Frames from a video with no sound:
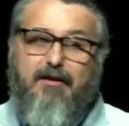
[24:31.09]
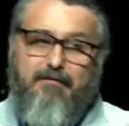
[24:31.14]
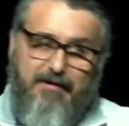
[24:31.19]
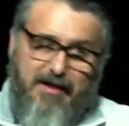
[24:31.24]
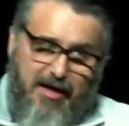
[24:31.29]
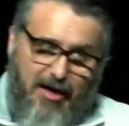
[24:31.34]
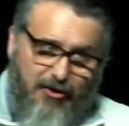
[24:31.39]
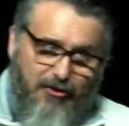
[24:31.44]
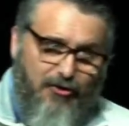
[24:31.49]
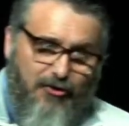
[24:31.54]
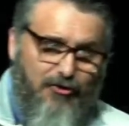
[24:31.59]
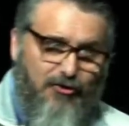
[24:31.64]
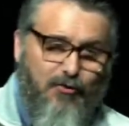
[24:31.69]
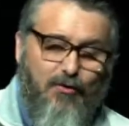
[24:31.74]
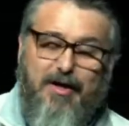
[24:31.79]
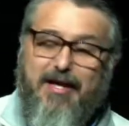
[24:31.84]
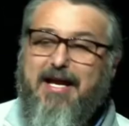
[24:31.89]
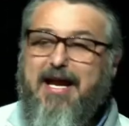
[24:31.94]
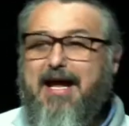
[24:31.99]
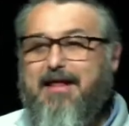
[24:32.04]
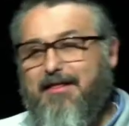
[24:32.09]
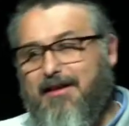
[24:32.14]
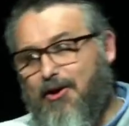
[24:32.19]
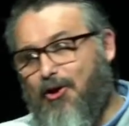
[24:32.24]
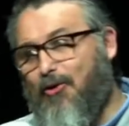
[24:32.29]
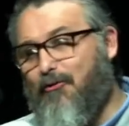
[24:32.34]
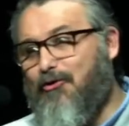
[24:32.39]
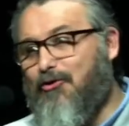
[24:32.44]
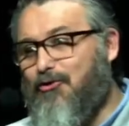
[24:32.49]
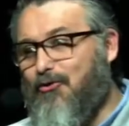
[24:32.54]
God loved the under
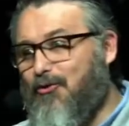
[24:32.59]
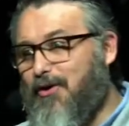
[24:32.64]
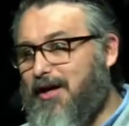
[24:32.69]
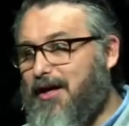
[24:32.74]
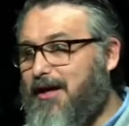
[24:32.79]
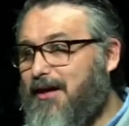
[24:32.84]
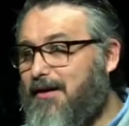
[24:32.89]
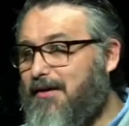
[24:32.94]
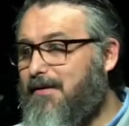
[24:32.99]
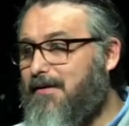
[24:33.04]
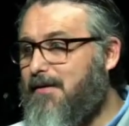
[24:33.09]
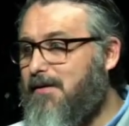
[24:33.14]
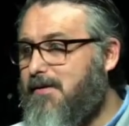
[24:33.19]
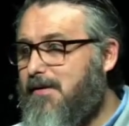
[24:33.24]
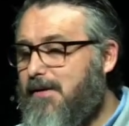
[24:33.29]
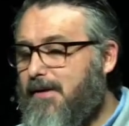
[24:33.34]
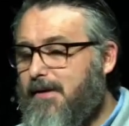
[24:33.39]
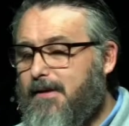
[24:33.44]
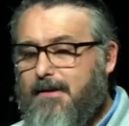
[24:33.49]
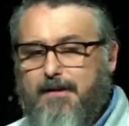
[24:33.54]
20 and the over 20.